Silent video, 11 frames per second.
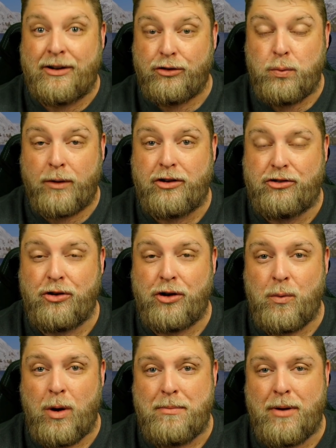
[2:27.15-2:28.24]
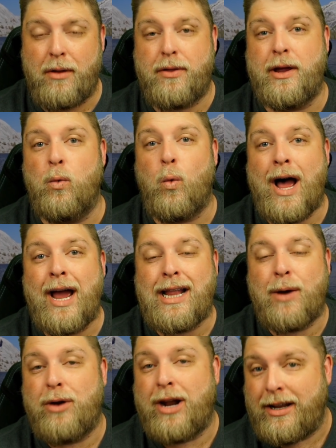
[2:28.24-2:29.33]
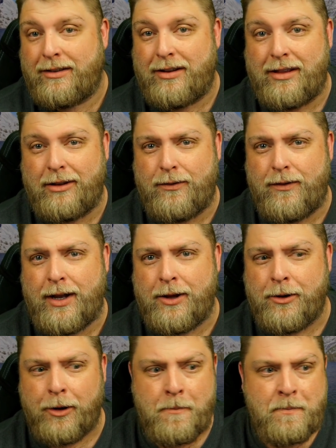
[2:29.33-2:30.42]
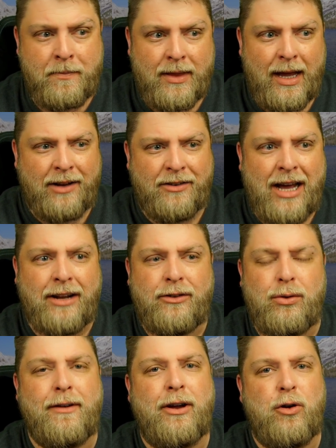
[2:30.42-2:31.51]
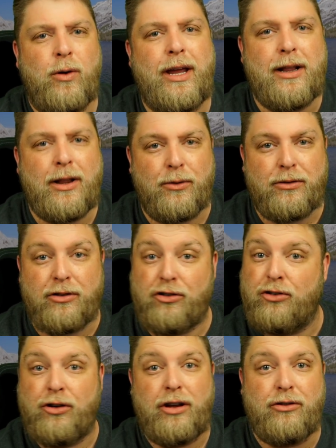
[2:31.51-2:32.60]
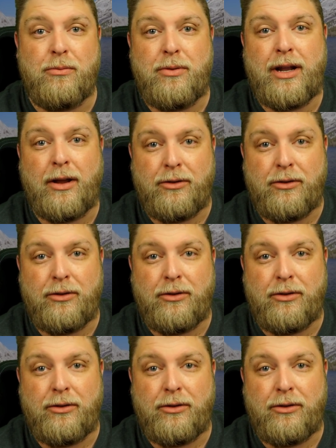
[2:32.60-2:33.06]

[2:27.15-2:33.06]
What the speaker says: And I just want to show you one more thing. While I were editing this video, I decided to have a quick look to show you something